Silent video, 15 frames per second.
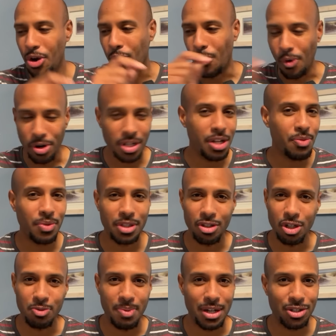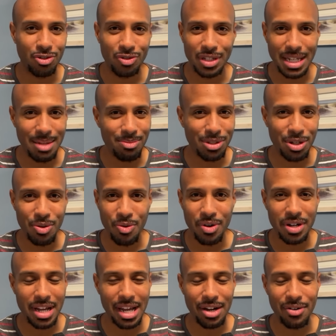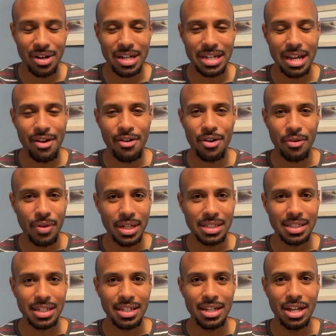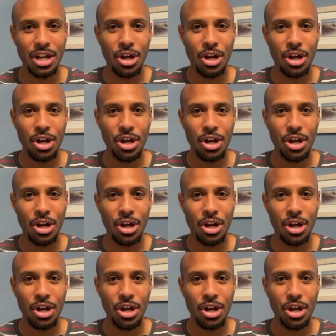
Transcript: working with the special teams coordinator and Darren Rizzi,